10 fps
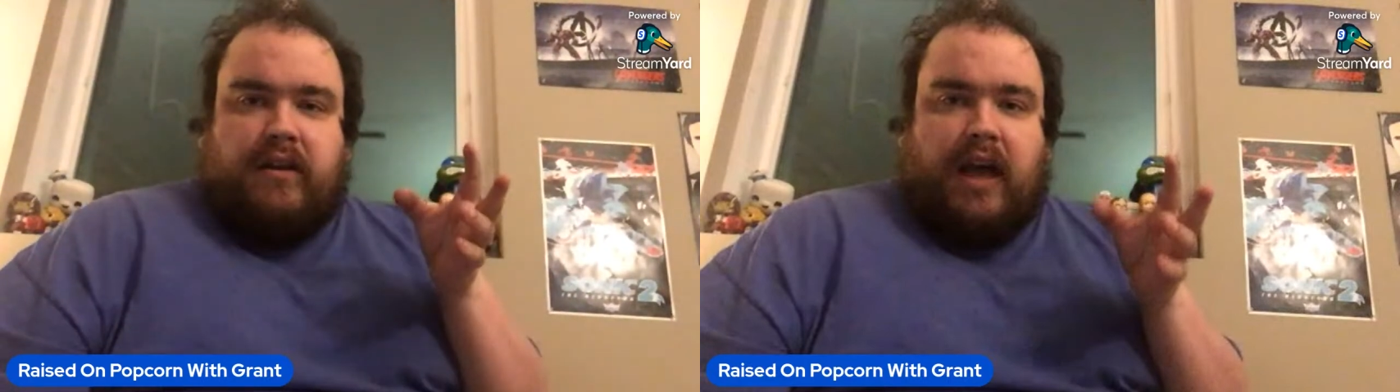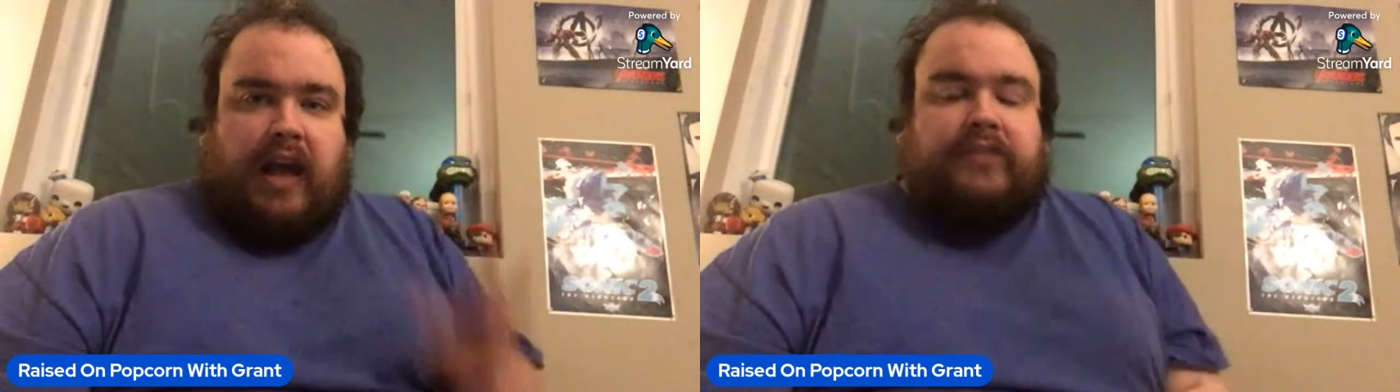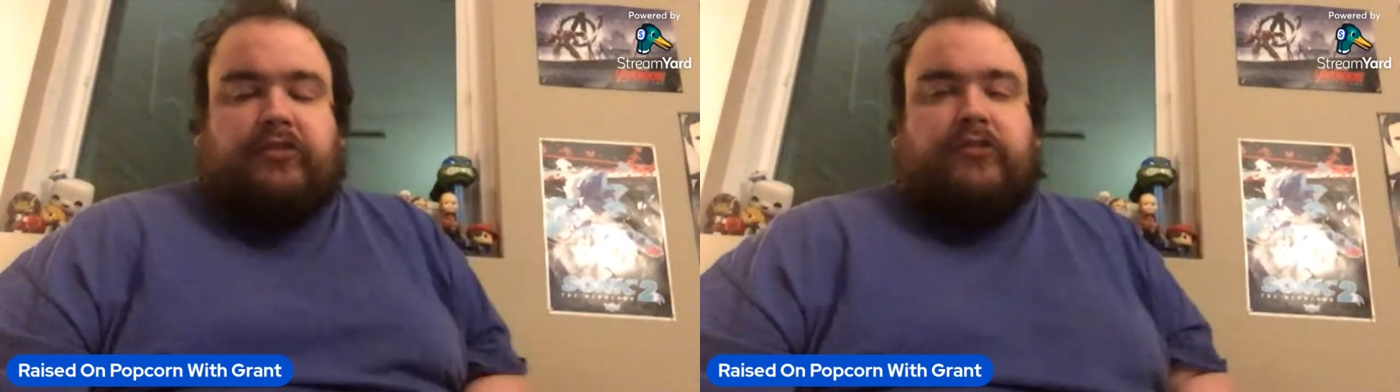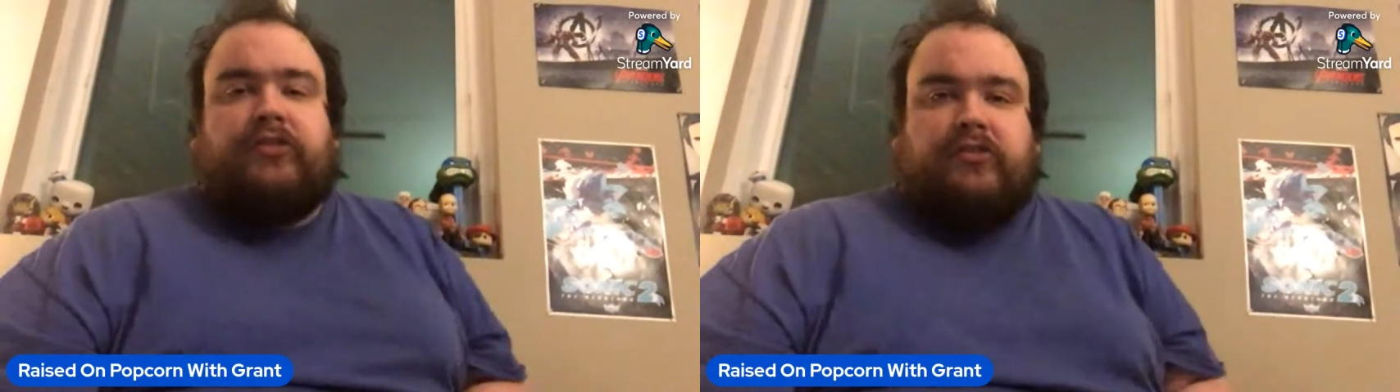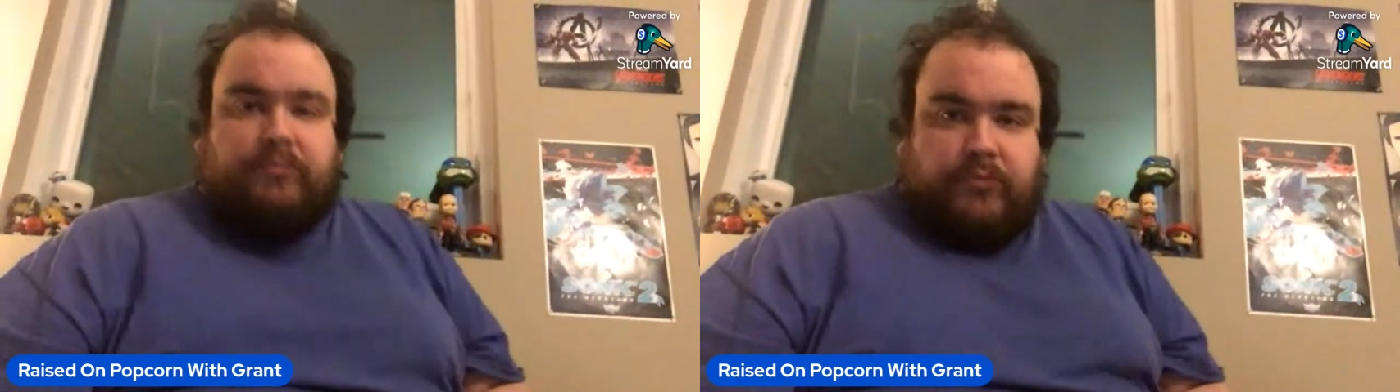
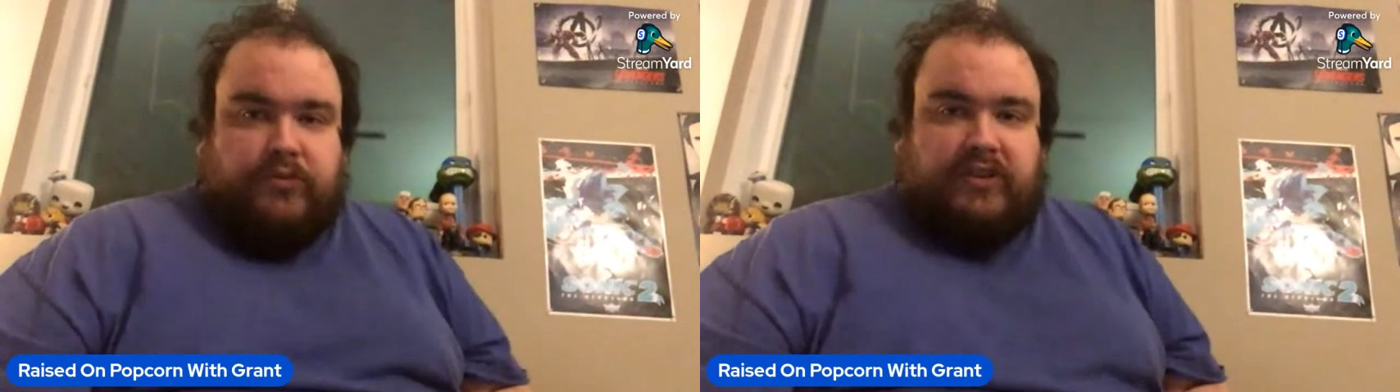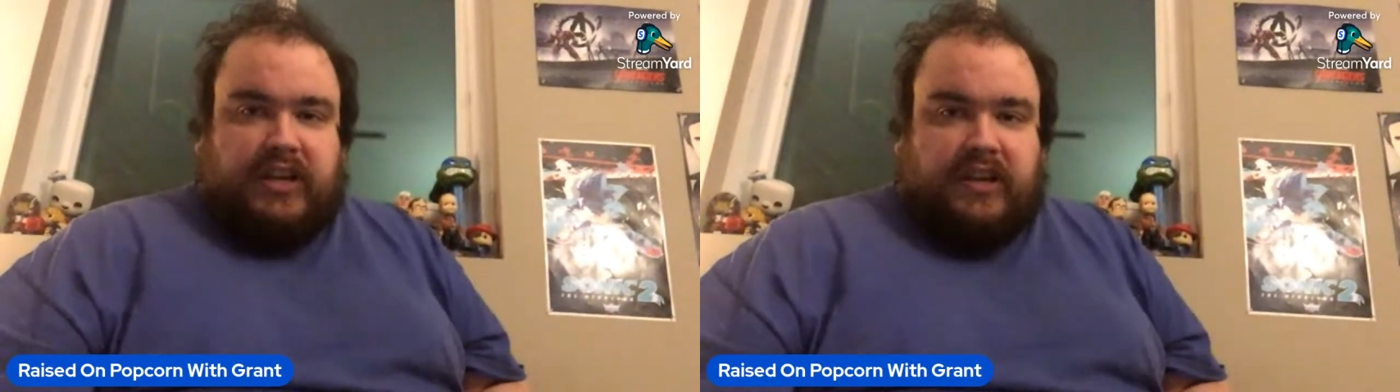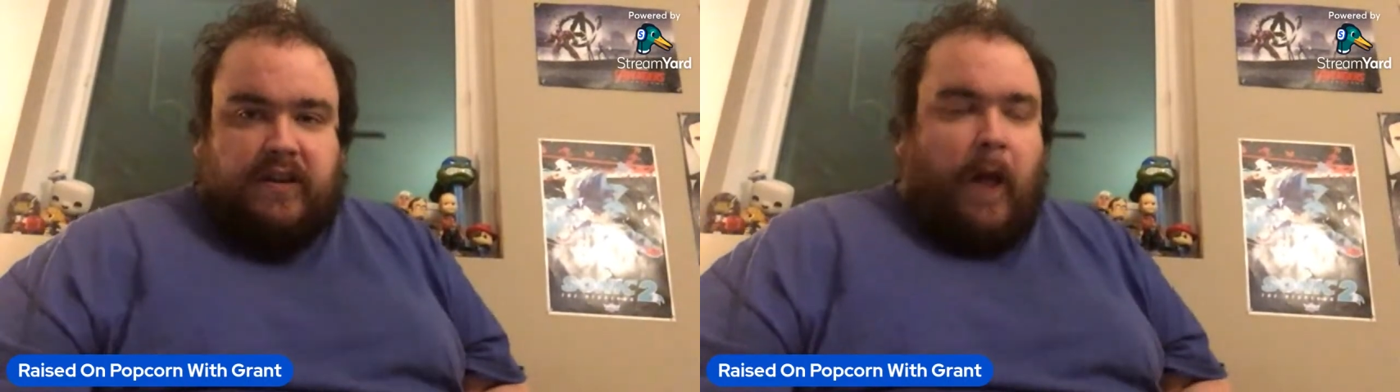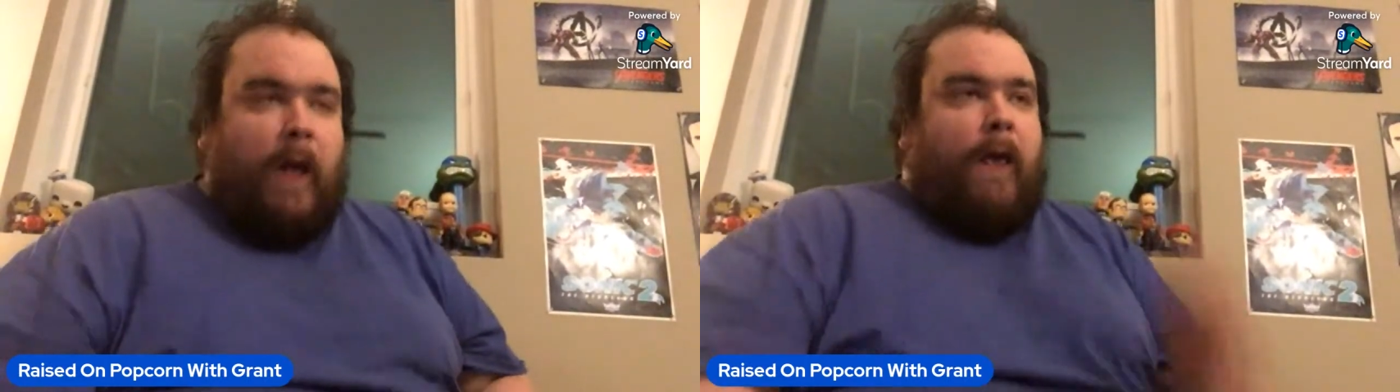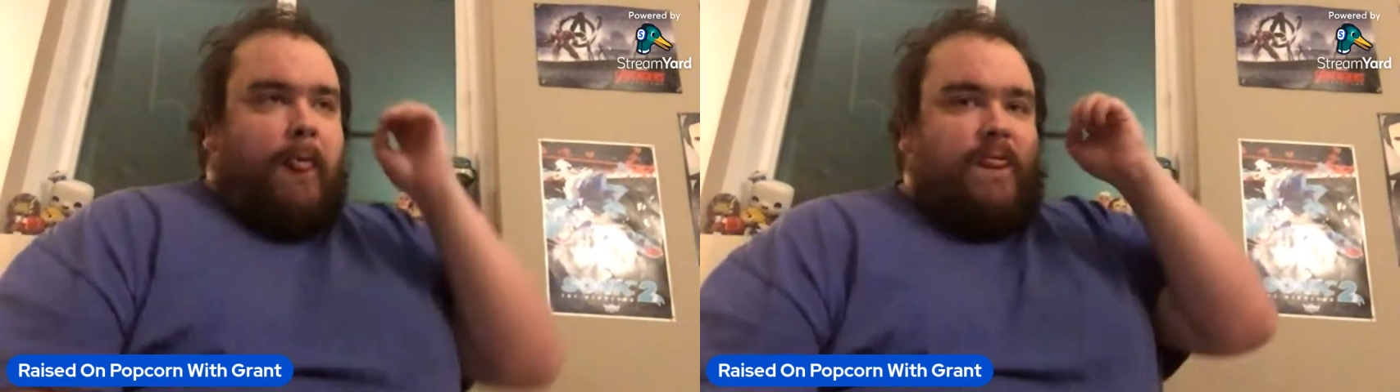exorcism movie
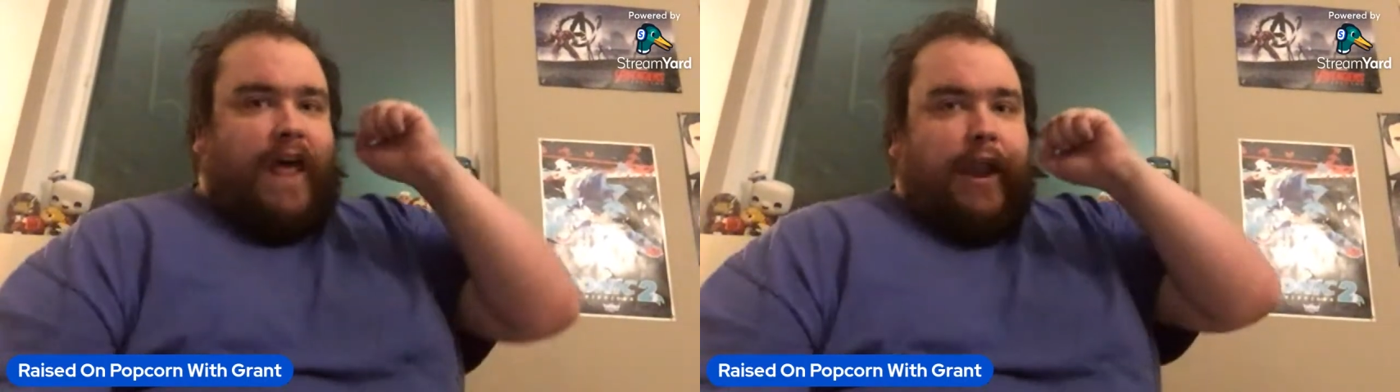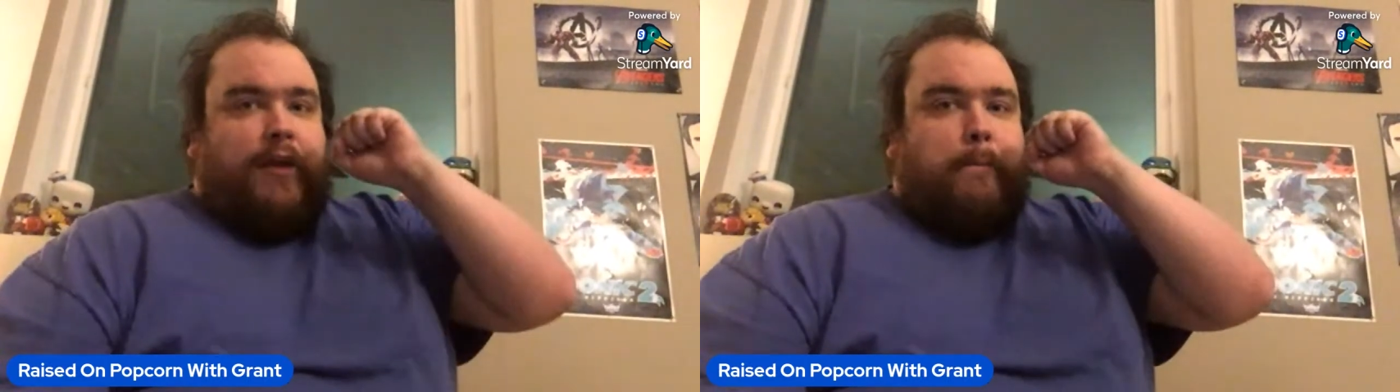that